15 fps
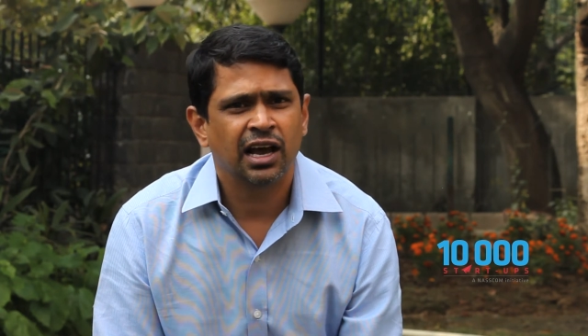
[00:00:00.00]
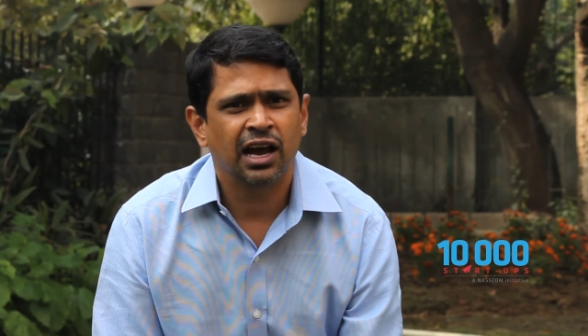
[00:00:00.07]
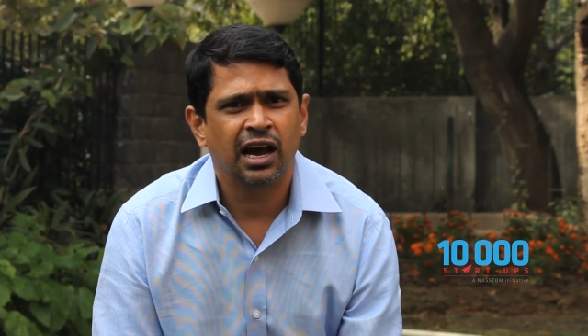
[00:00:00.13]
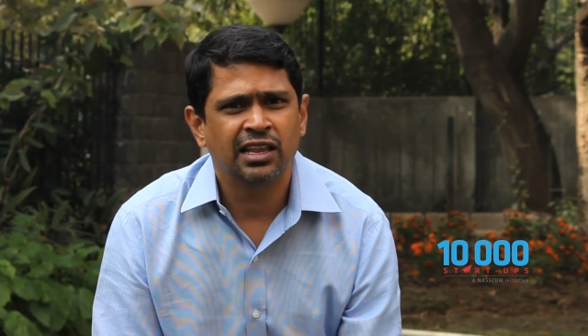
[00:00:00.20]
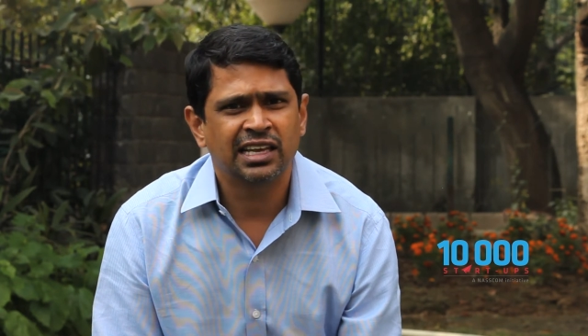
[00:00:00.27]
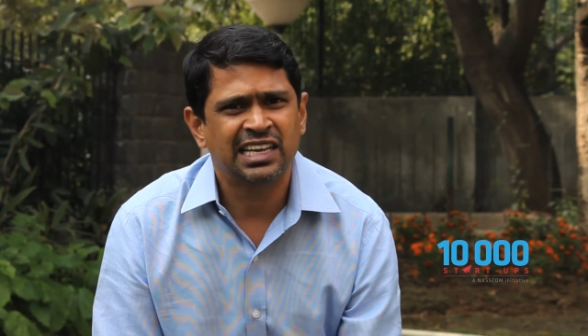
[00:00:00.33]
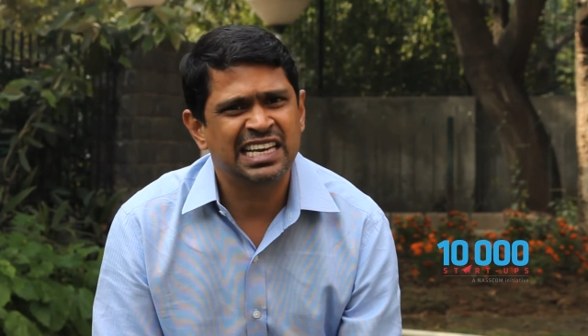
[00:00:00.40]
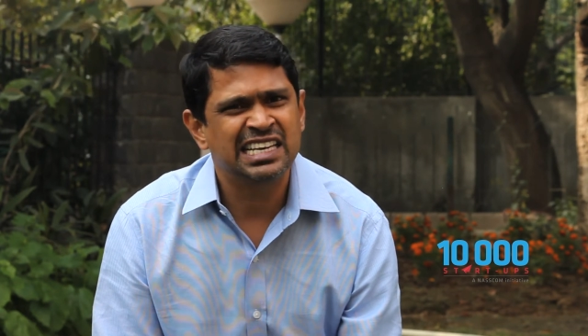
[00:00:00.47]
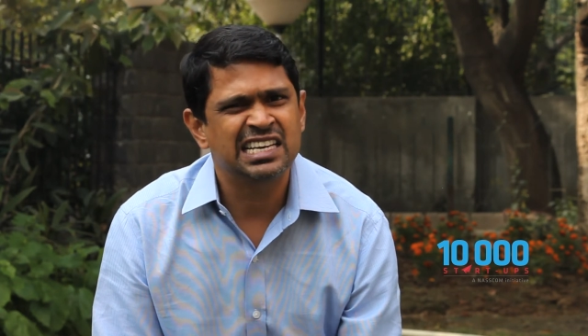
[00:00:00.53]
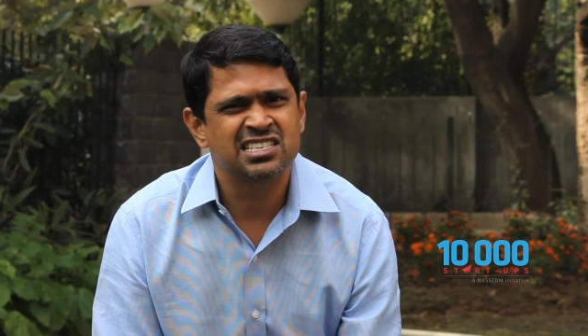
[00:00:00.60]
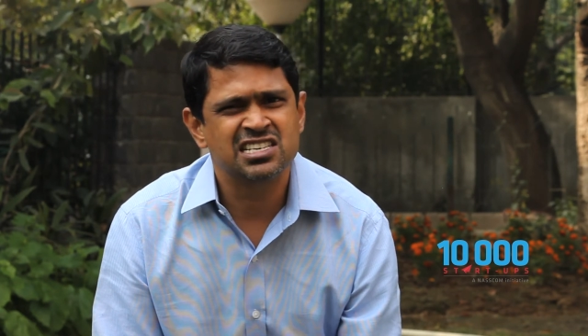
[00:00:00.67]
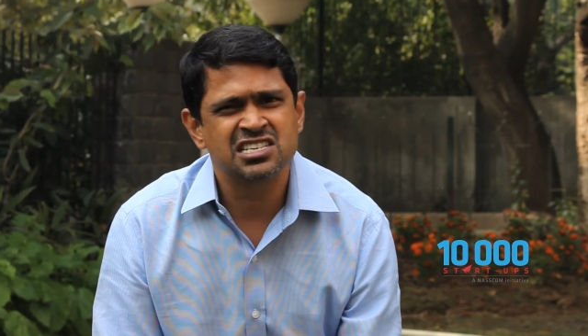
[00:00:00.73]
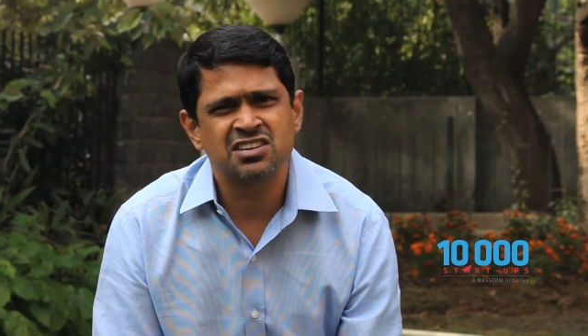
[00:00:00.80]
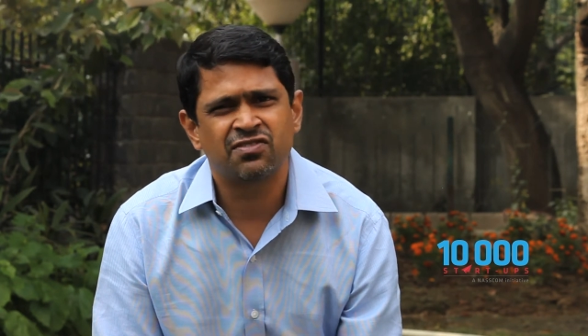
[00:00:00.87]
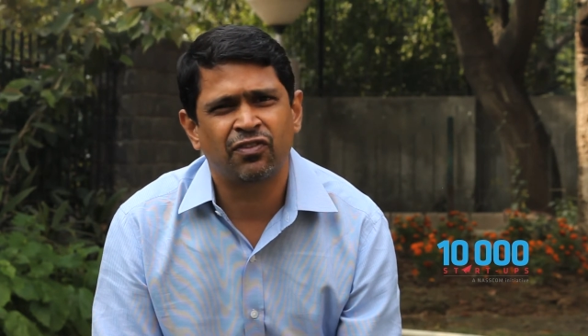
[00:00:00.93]
Uh, the key
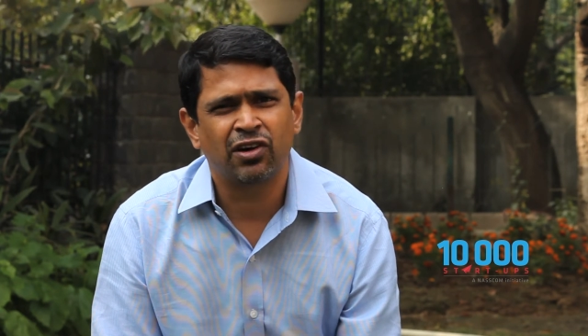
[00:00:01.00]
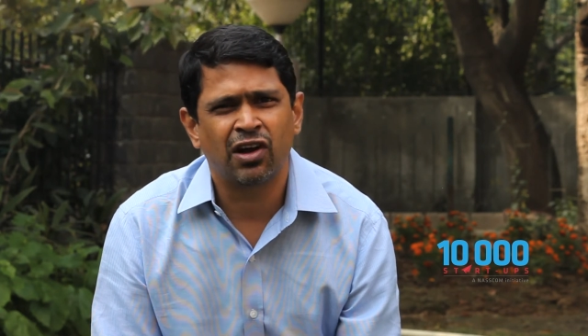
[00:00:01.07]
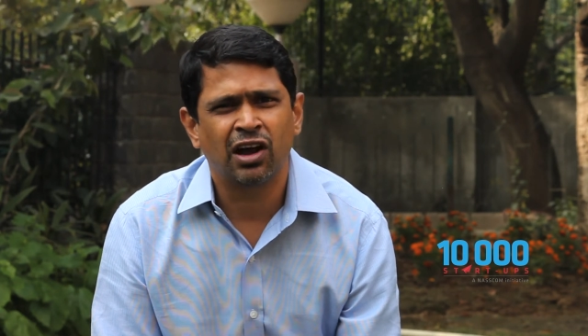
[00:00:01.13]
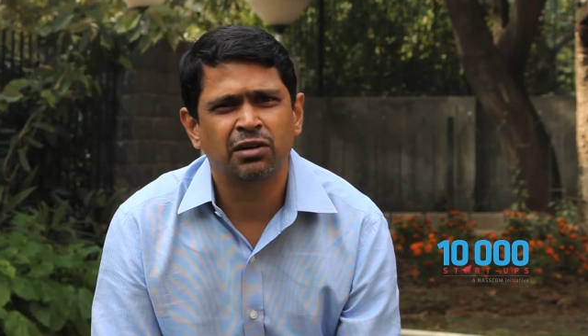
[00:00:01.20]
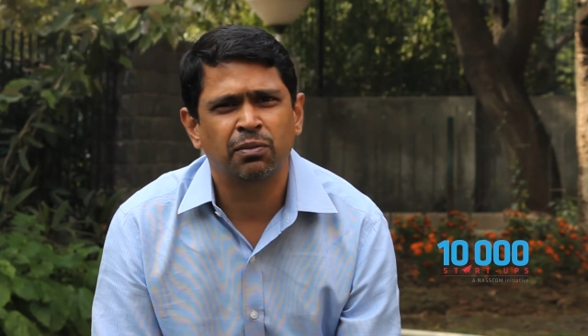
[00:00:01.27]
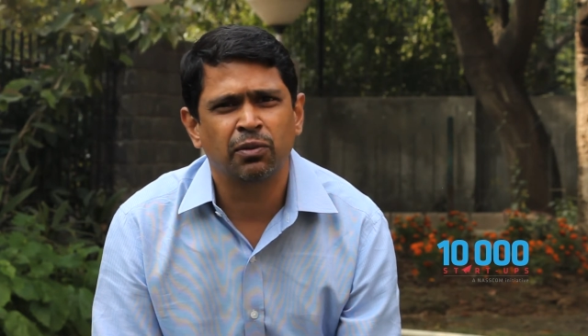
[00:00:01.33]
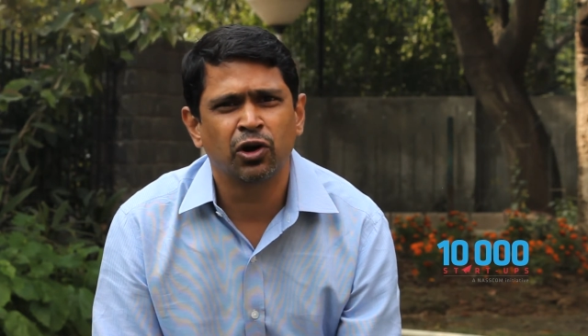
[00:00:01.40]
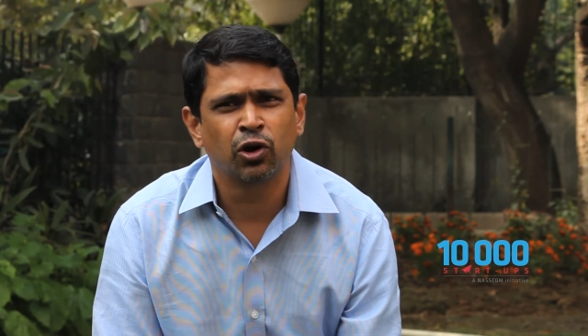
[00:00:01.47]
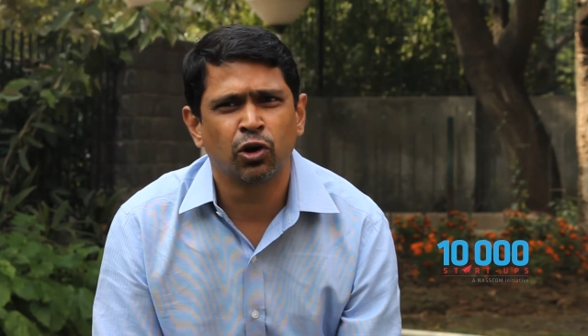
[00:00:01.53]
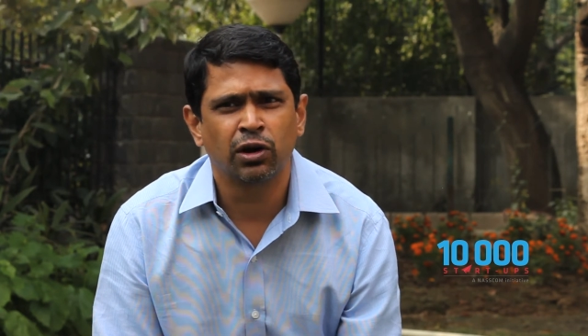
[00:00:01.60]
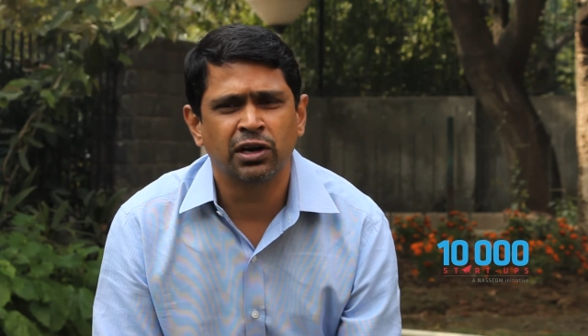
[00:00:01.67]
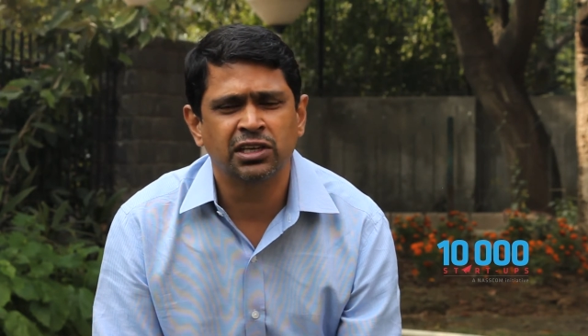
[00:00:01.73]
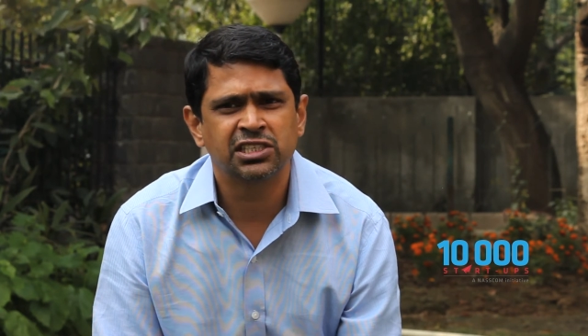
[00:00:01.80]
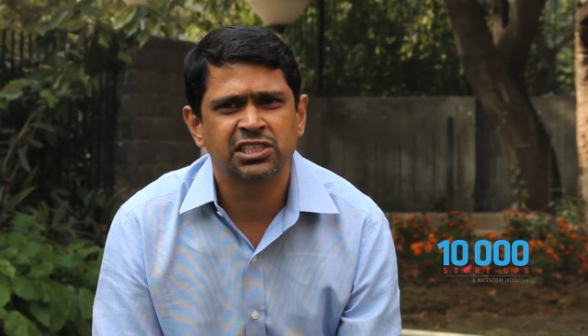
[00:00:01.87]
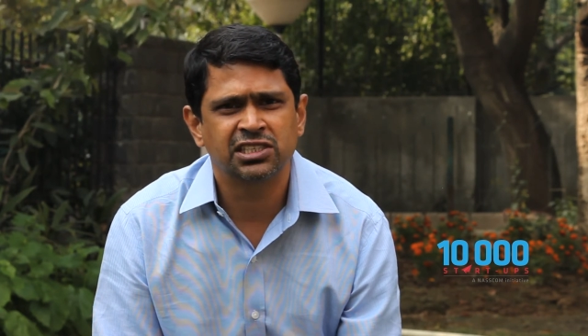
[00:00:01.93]
decision for an entrepreneur
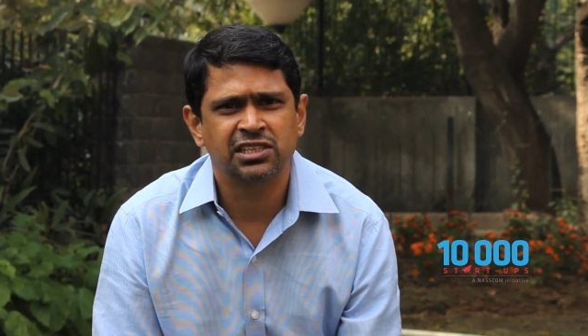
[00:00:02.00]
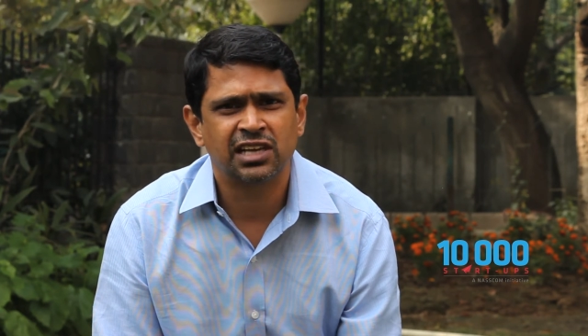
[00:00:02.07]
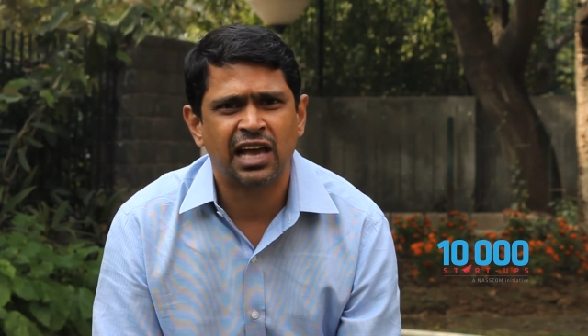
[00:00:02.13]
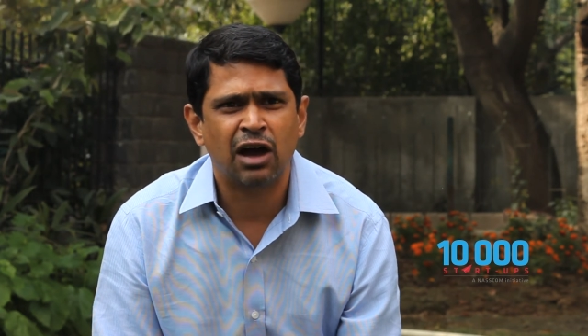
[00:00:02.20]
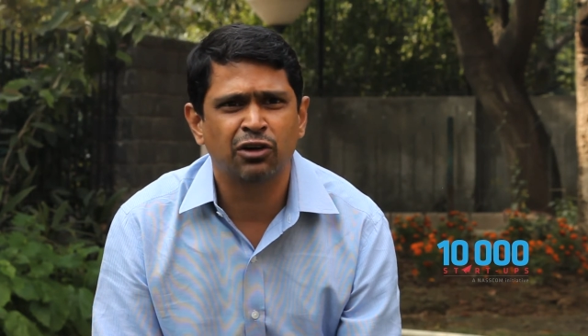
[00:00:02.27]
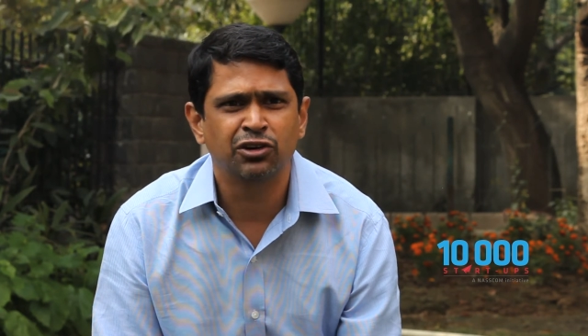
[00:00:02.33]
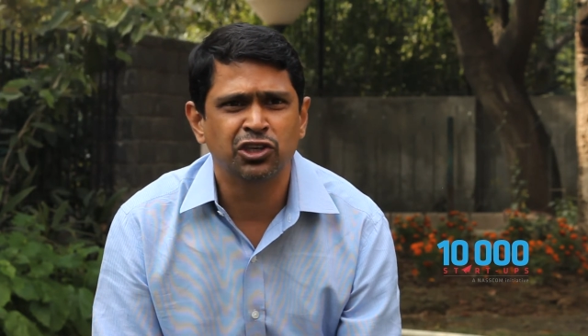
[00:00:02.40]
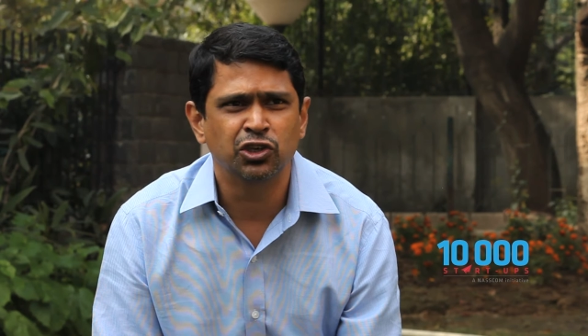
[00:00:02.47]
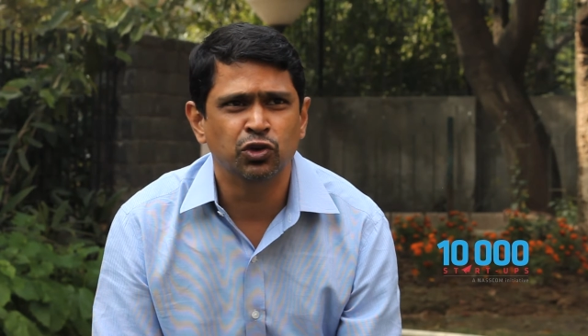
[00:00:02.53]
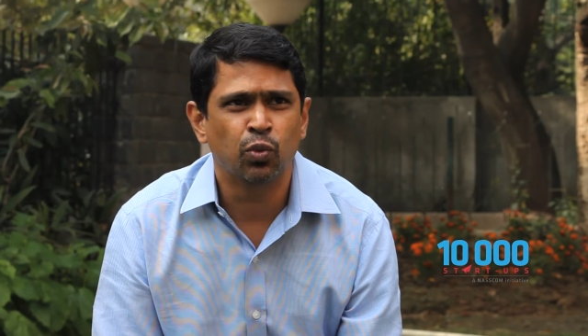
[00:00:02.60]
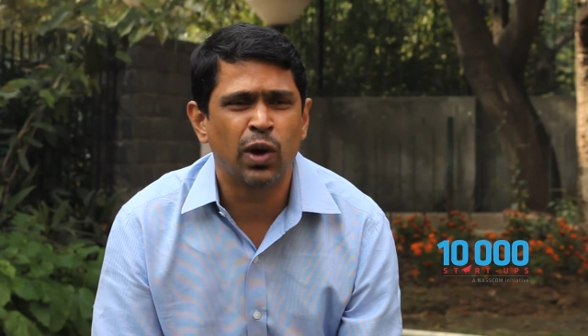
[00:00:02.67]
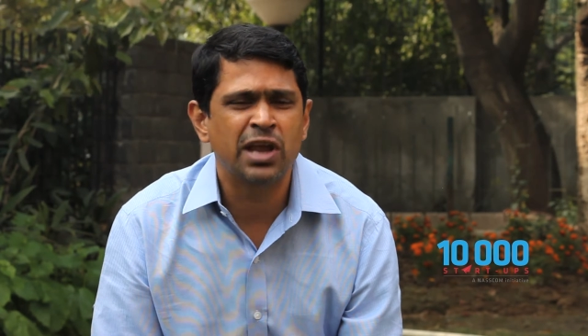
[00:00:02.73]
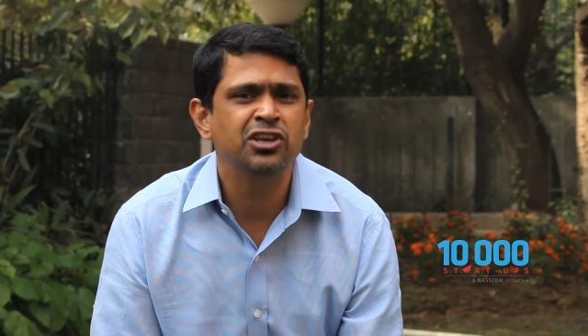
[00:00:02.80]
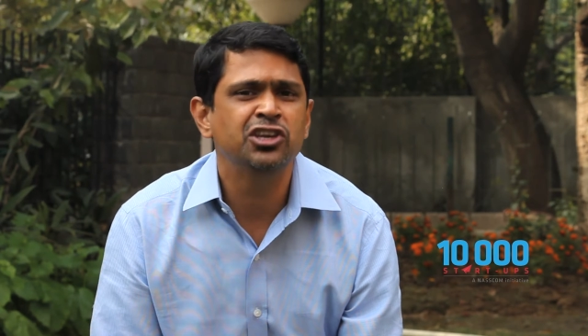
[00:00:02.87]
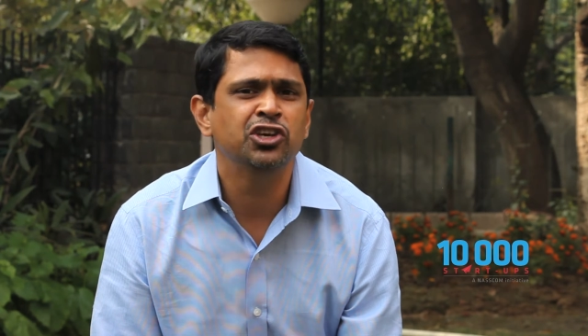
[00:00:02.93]
is how do you,
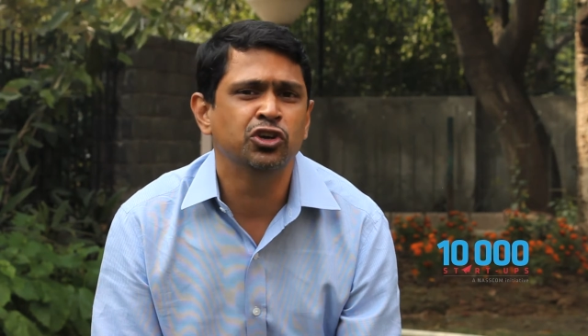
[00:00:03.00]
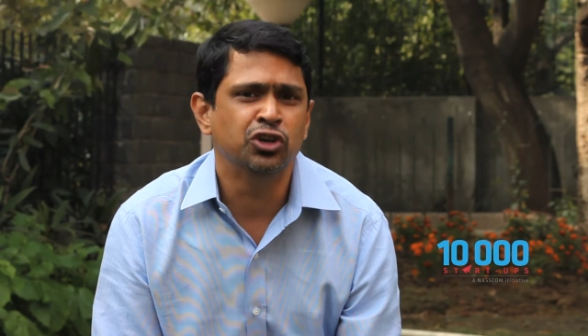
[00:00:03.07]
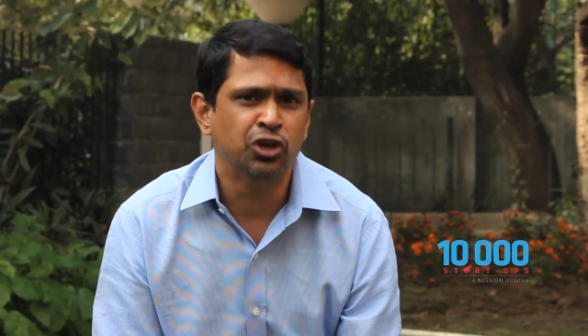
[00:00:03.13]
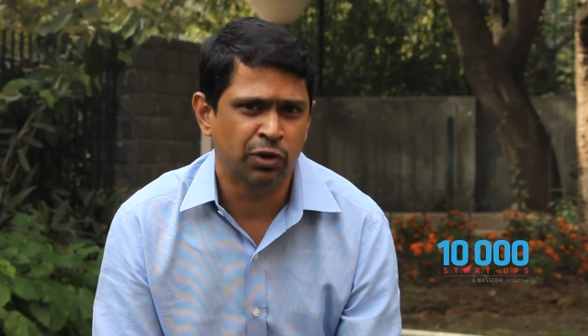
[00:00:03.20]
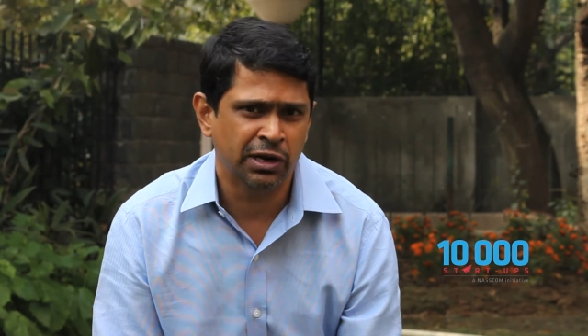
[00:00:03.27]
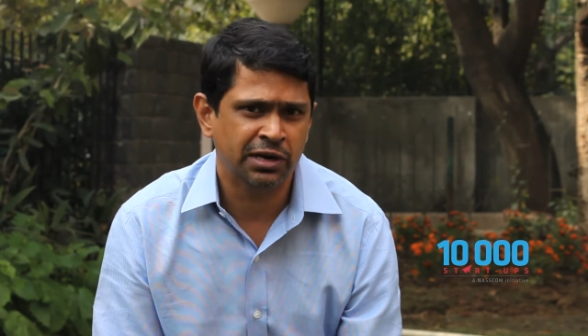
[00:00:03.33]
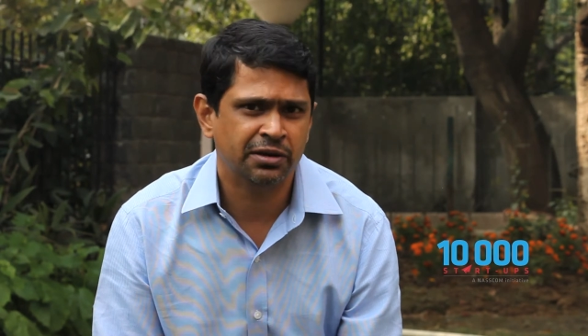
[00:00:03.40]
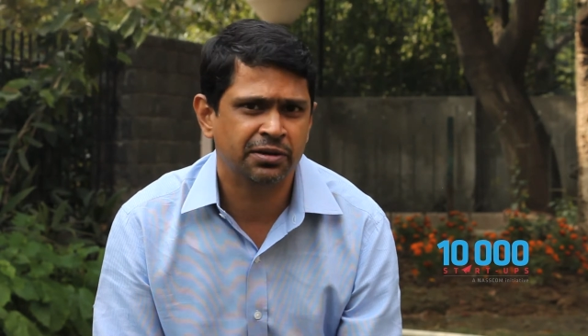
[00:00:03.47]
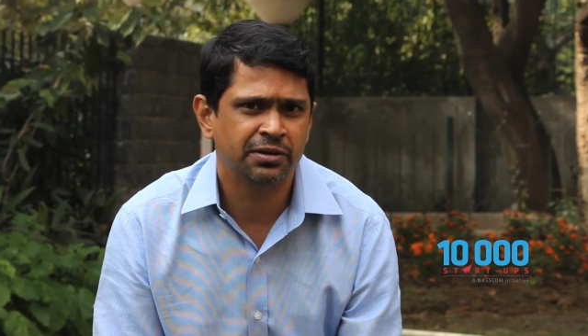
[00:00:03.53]
when do you do it?